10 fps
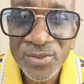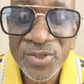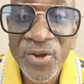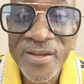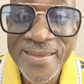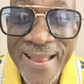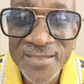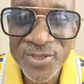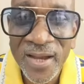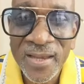to your
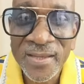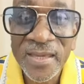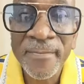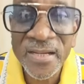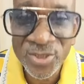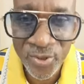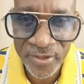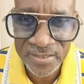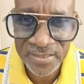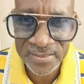natural
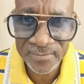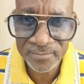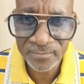immaturity.